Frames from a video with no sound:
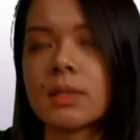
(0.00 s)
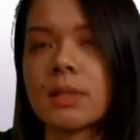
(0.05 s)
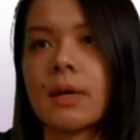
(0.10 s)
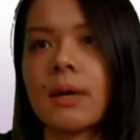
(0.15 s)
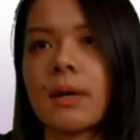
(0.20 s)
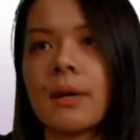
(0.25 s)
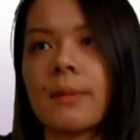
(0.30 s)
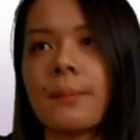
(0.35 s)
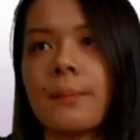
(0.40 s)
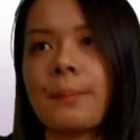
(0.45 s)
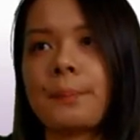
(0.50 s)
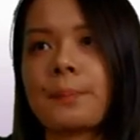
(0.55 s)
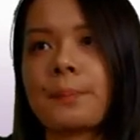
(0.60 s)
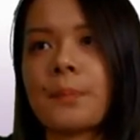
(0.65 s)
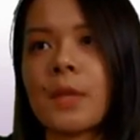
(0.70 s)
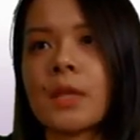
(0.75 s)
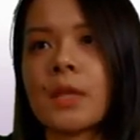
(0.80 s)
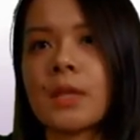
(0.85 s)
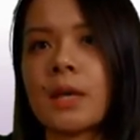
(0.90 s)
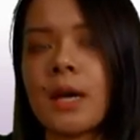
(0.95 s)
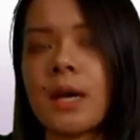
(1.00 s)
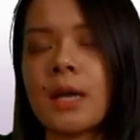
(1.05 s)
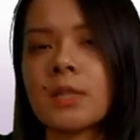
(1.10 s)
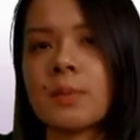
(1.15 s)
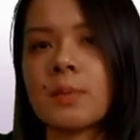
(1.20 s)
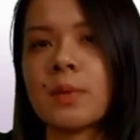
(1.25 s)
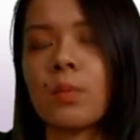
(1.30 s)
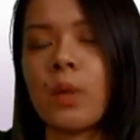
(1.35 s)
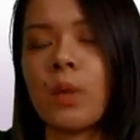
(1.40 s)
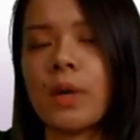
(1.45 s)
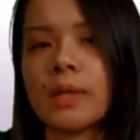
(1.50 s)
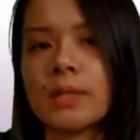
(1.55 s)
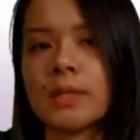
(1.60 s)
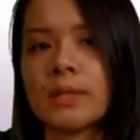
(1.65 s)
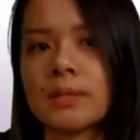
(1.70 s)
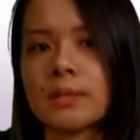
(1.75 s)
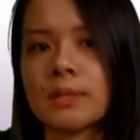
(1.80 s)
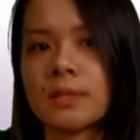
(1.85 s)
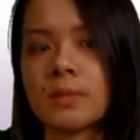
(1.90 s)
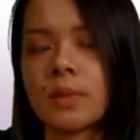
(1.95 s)
There has been one
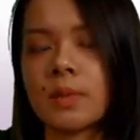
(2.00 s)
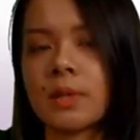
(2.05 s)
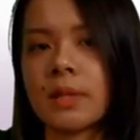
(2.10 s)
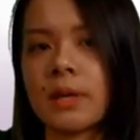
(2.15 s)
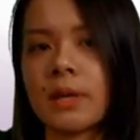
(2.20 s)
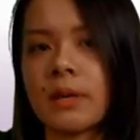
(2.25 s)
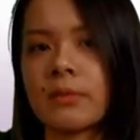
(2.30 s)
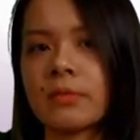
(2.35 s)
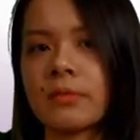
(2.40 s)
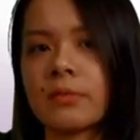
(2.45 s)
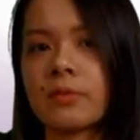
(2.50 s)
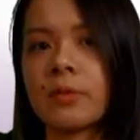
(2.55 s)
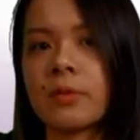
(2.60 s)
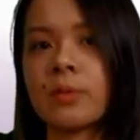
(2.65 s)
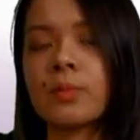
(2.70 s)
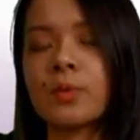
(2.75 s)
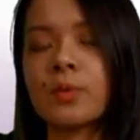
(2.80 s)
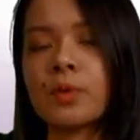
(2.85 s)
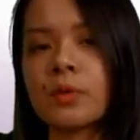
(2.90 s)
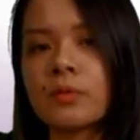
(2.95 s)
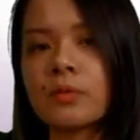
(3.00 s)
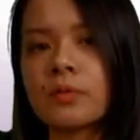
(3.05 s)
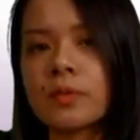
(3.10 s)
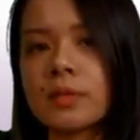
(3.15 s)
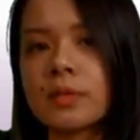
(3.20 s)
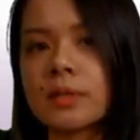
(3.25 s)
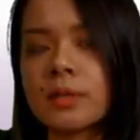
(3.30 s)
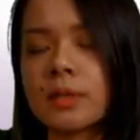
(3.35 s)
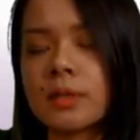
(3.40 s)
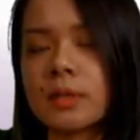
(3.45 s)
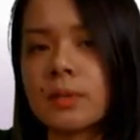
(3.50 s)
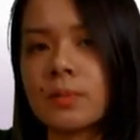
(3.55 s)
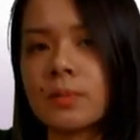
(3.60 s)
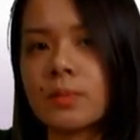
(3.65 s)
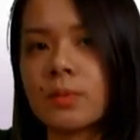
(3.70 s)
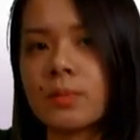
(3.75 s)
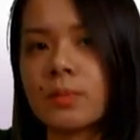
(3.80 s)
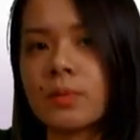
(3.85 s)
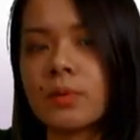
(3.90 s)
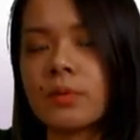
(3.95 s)
instance where they've removed the
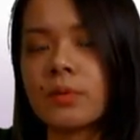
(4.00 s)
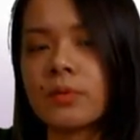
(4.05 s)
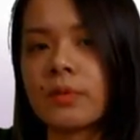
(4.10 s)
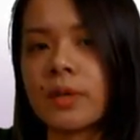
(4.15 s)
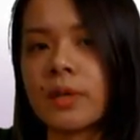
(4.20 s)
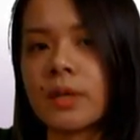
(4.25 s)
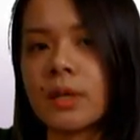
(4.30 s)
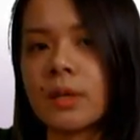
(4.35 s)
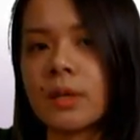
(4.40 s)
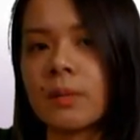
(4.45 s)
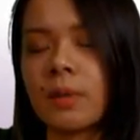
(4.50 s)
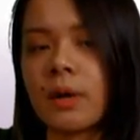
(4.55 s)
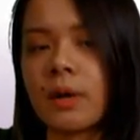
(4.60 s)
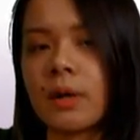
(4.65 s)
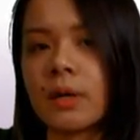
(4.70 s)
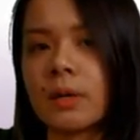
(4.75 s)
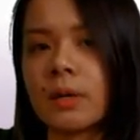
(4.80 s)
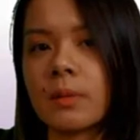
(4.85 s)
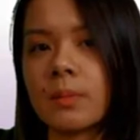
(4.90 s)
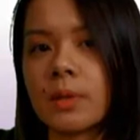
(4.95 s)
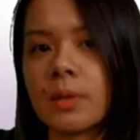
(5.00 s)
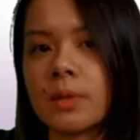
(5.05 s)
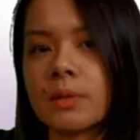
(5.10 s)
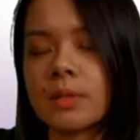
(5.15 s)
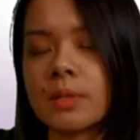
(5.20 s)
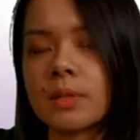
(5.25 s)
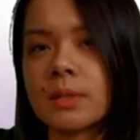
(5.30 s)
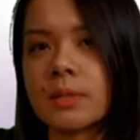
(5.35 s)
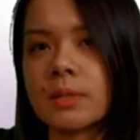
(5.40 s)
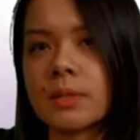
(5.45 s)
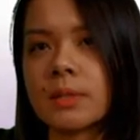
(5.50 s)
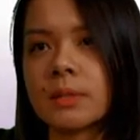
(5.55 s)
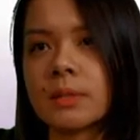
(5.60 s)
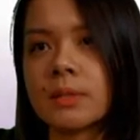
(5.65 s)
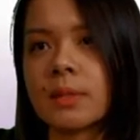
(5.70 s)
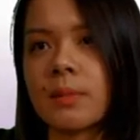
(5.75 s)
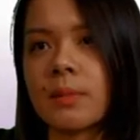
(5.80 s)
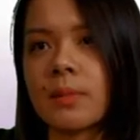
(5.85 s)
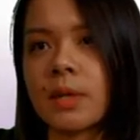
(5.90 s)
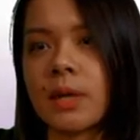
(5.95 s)
buprenorphine in America because
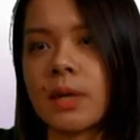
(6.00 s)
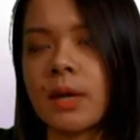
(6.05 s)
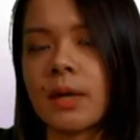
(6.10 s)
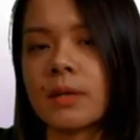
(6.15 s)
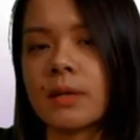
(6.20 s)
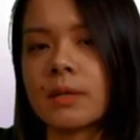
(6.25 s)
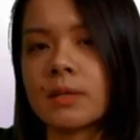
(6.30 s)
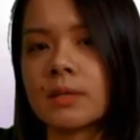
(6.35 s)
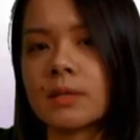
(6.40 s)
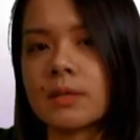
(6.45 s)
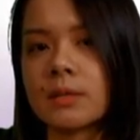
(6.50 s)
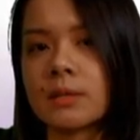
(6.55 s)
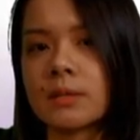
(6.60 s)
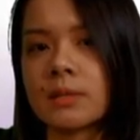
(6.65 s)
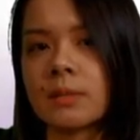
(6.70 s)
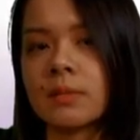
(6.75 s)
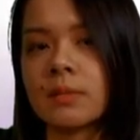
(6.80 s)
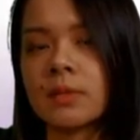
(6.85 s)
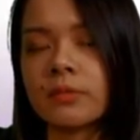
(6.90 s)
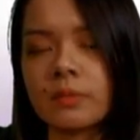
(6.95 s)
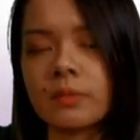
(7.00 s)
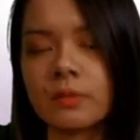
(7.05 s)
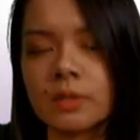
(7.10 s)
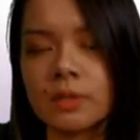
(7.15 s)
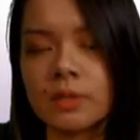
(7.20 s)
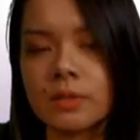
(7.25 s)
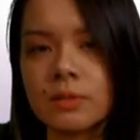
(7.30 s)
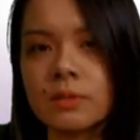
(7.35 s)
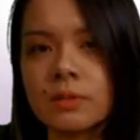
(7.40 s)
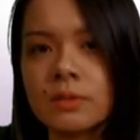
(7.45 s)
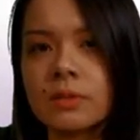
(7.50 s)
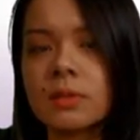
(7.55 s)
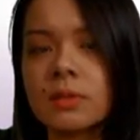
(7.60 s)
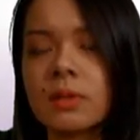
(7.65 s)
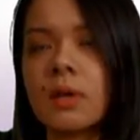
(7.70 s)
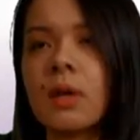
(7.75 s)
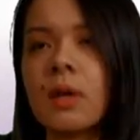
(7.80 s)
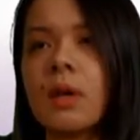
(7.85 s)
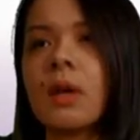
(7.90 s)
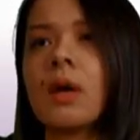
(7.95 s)
somebody had some liver issues.
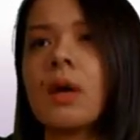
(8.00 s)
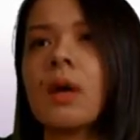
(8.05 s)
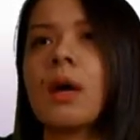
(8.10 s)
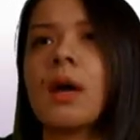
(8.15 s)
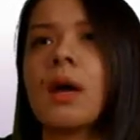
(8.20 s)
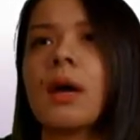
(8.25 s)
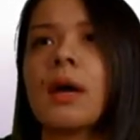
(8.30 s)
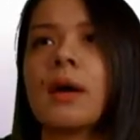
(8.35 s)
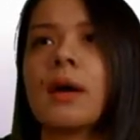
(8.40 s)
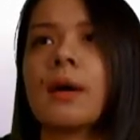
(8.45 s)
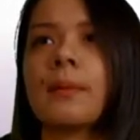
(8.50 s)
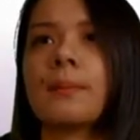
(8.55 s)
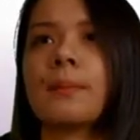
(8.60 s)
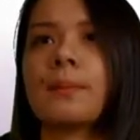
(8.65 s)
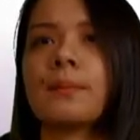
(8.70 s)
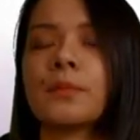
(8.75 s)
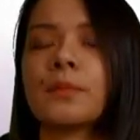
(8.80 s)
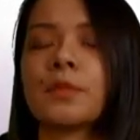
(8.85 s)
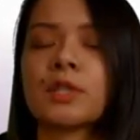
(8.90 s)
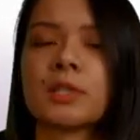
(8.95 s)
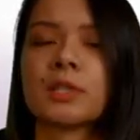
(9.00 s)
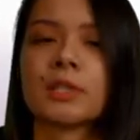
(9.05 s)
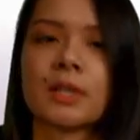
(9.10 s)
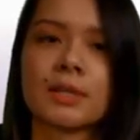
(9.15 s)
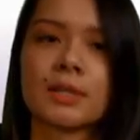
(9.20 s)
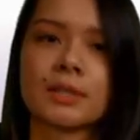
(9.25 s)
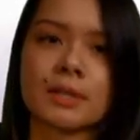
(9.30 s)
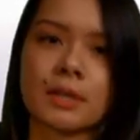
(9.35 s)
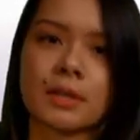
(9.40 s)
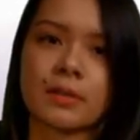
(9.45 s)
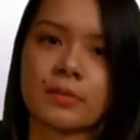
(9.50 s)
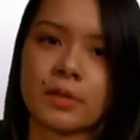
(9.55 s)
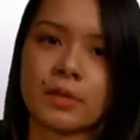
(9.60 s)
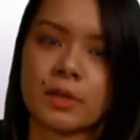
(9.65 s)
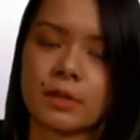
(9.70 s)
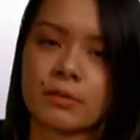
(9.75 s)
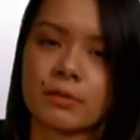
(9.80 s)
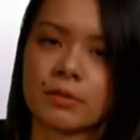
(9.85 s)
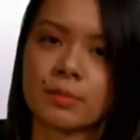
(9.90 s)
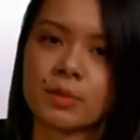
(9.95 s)
Usually they say if you're going to
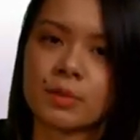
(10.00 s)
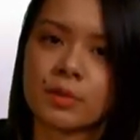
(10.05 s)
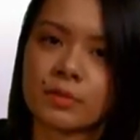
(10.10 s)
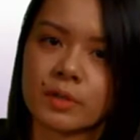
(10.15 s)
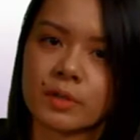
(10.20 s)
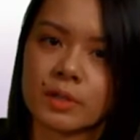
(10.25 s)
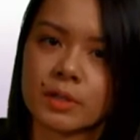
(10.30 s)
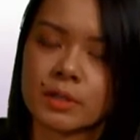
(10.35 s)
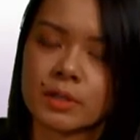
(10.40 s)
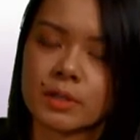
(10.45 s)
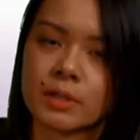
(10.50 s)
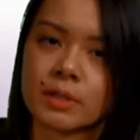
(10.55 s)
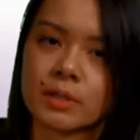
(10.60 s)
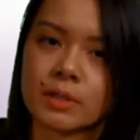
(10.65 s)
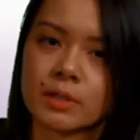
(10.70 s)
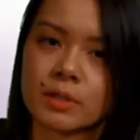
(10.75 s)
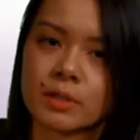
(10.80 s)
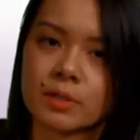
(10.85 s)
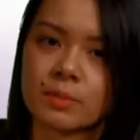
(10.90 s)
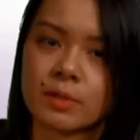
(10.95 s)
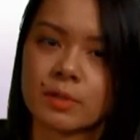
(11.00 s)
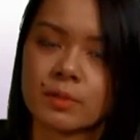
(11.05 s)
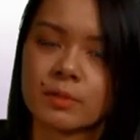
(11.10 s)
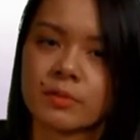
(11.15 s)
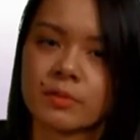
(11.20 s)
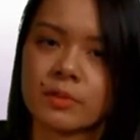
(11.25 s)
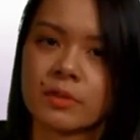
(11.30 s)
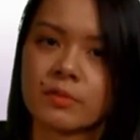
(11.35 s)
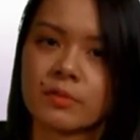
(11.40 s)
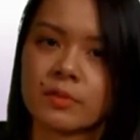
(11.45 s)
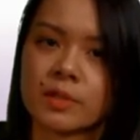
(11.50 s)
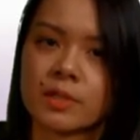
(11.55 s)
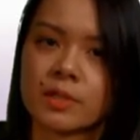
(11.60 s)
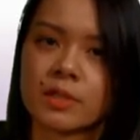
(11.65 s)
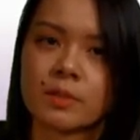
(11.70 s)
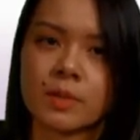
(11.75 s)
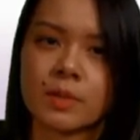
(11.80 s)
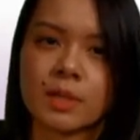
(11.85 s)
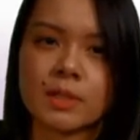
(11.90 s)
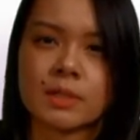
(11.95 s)
remove it, it should be within the first 2
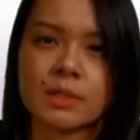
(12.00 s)
weeks.